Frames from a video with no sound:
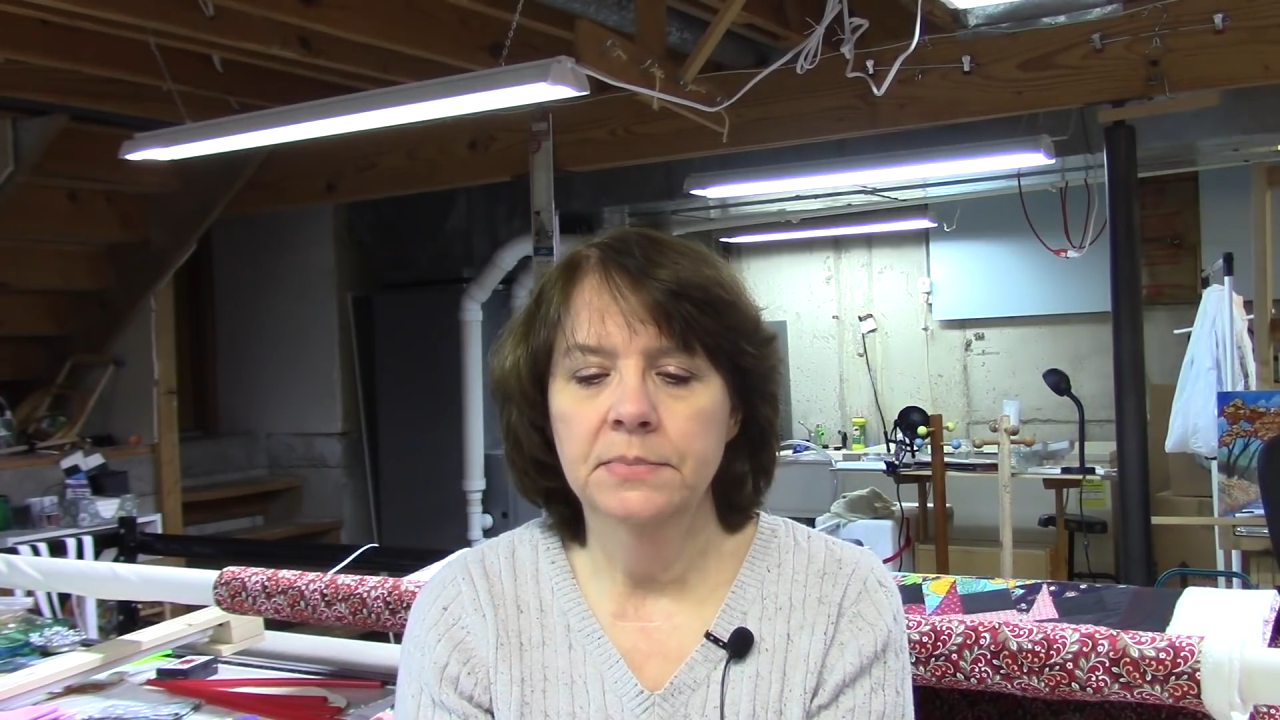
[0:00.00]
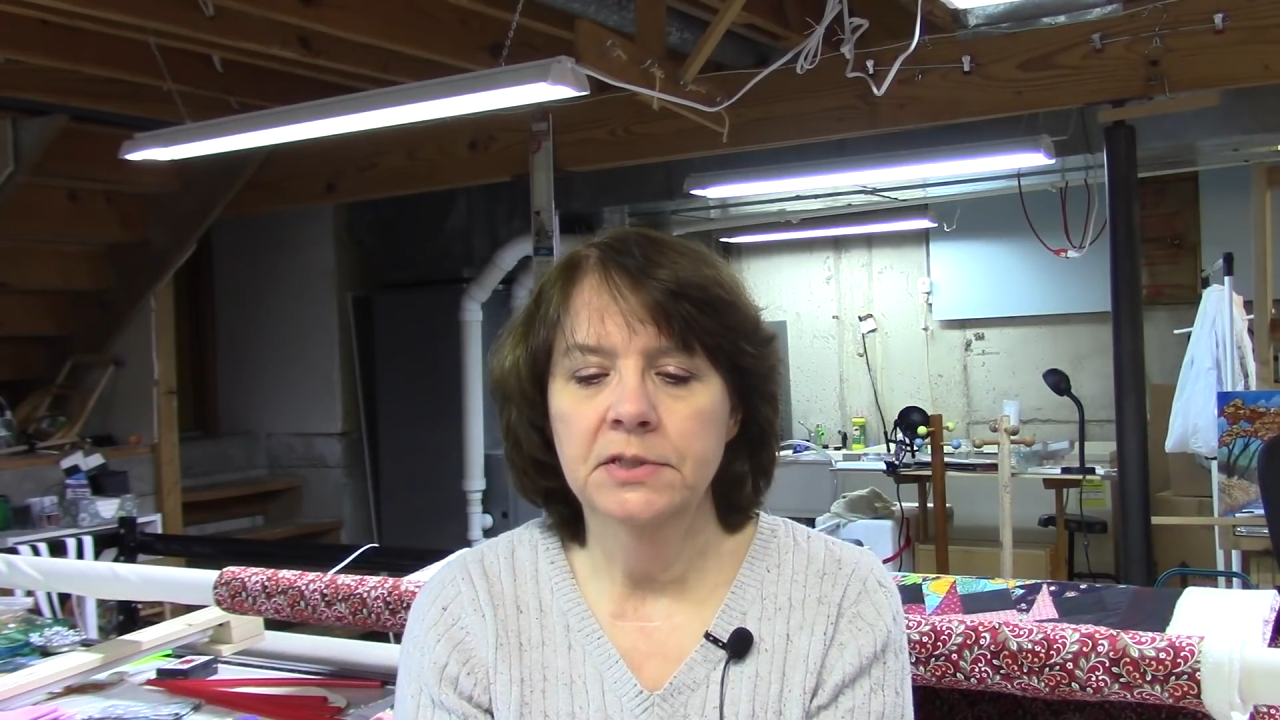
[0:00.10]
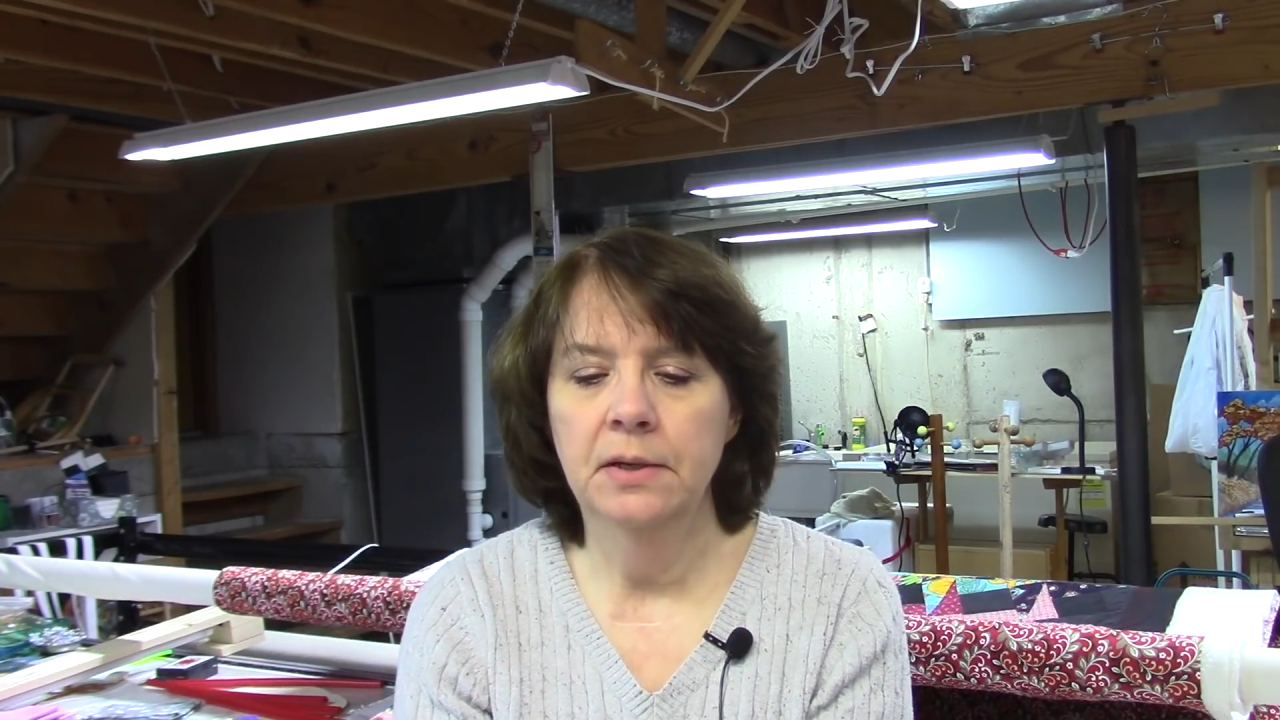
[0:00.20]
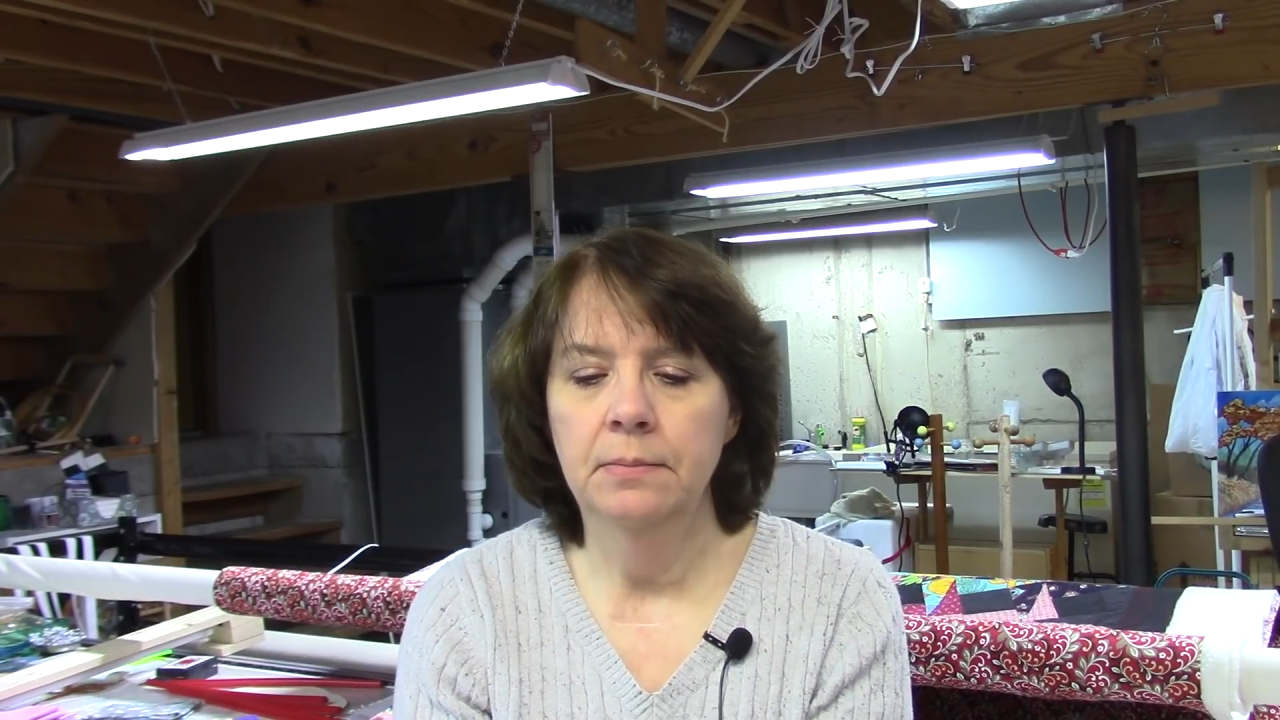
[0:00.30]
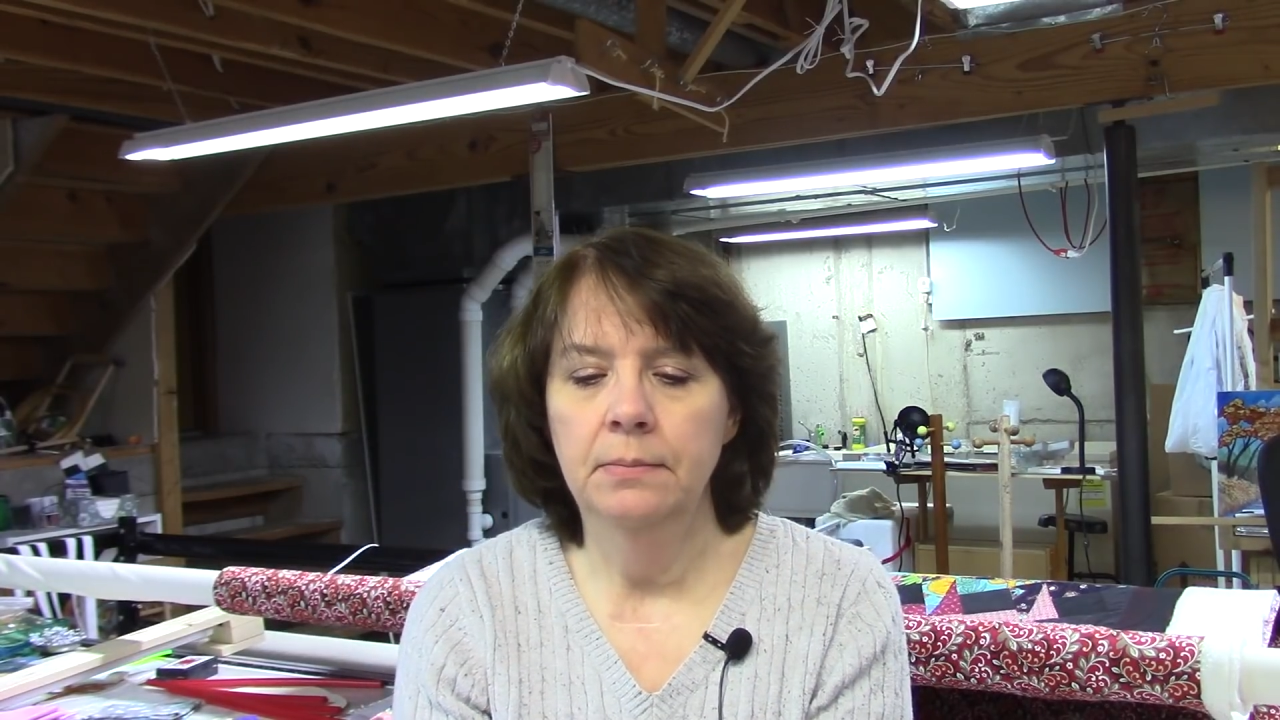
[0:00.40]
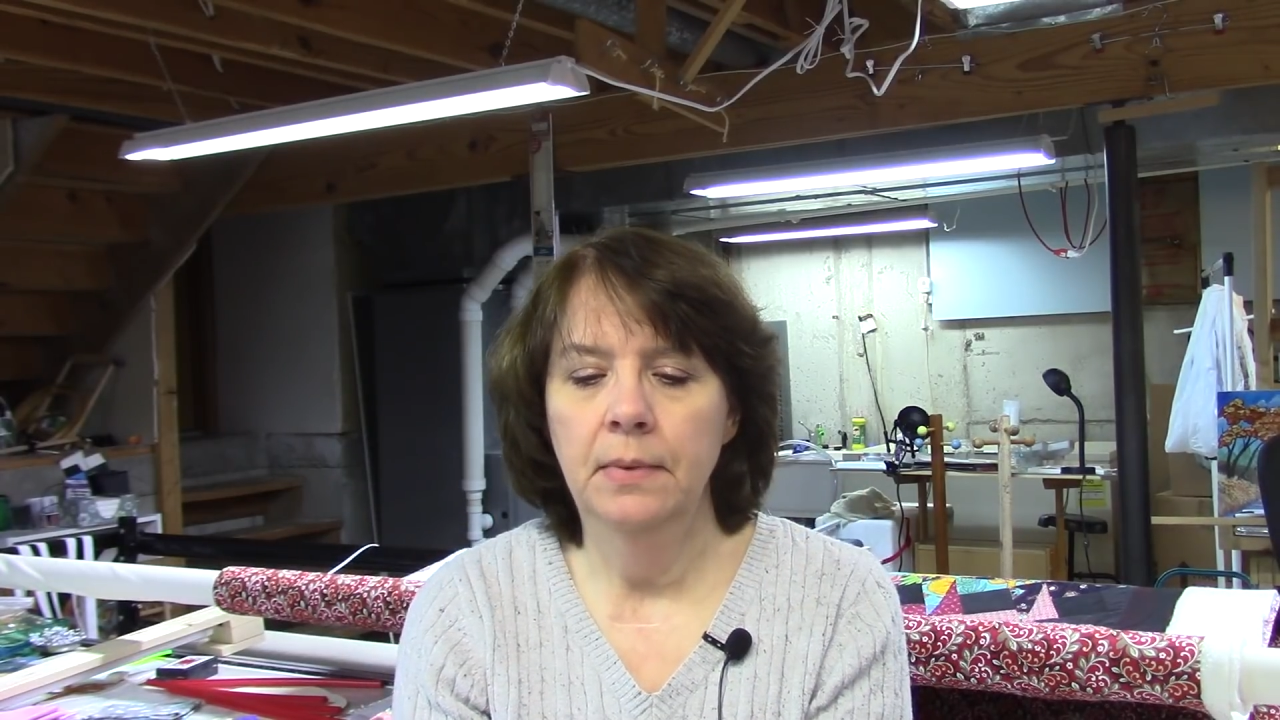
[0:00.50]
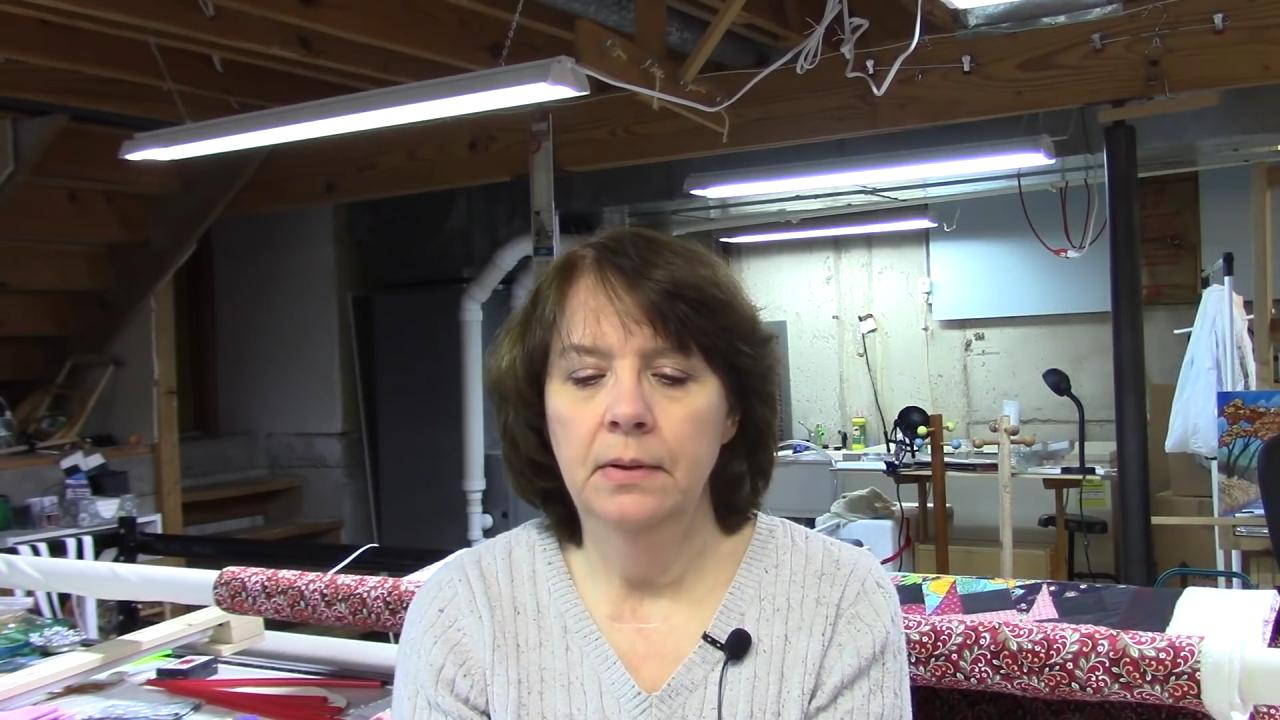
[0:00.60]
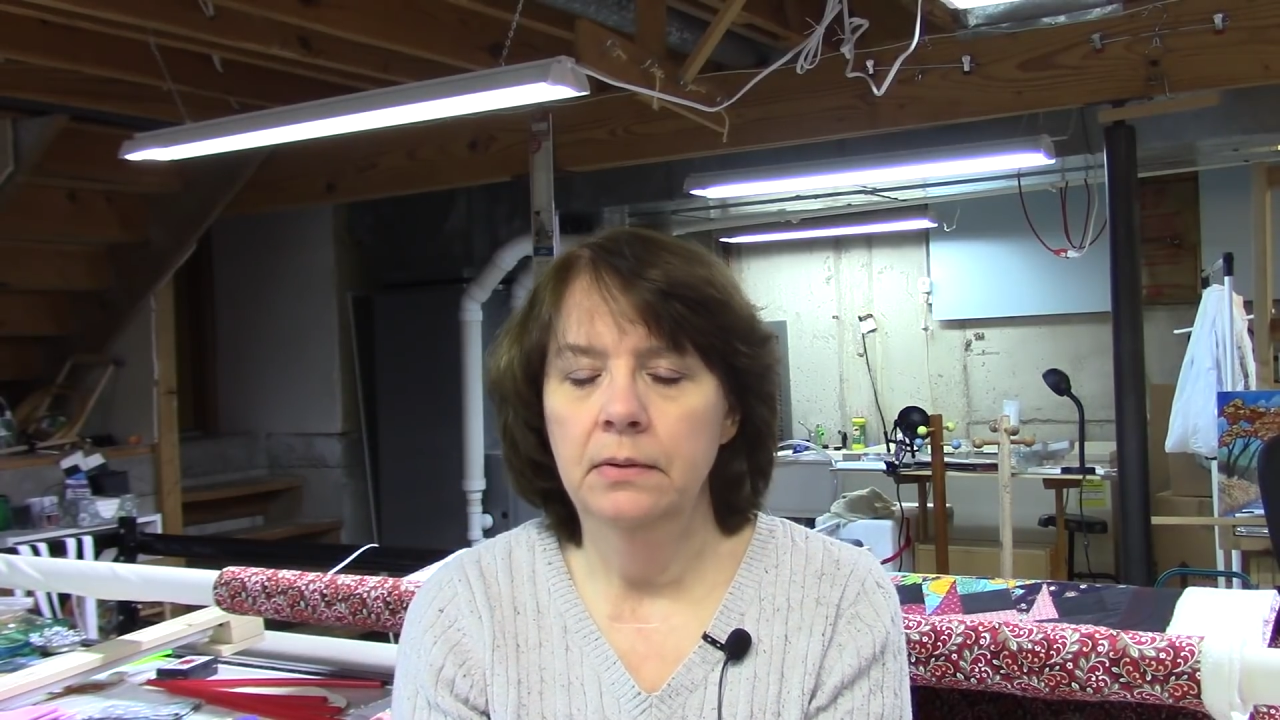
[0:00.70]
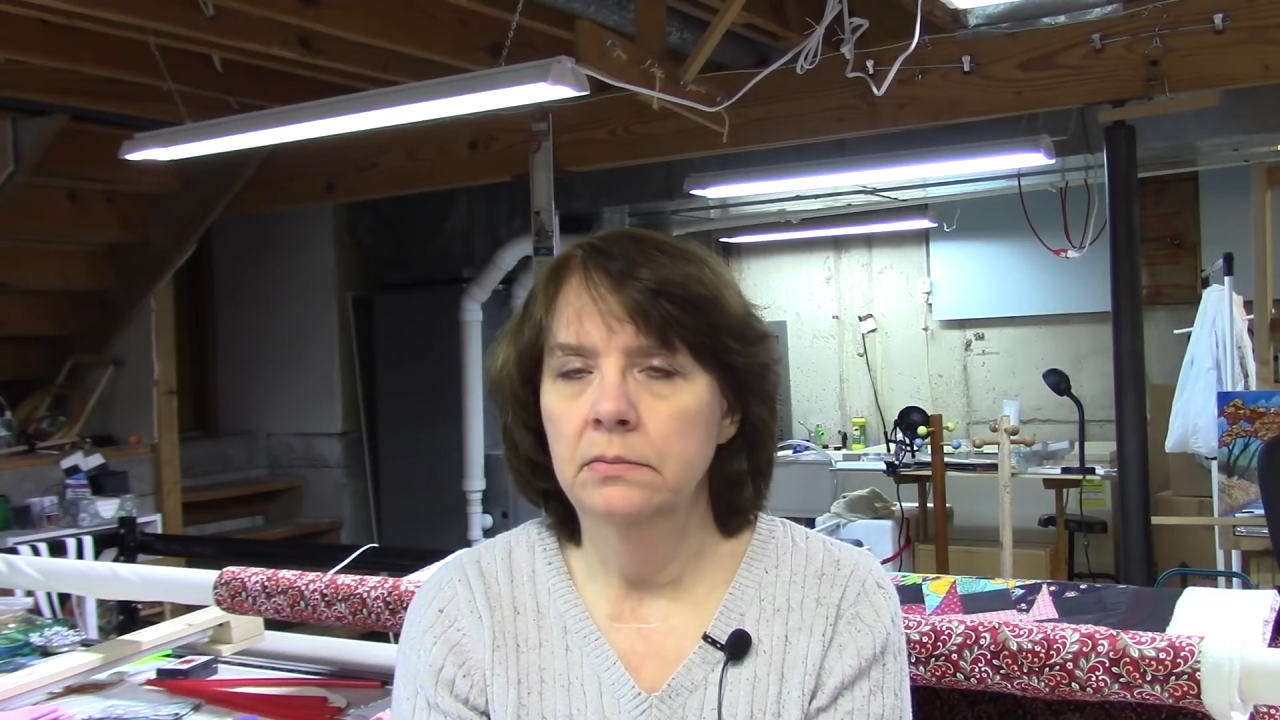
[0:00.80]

some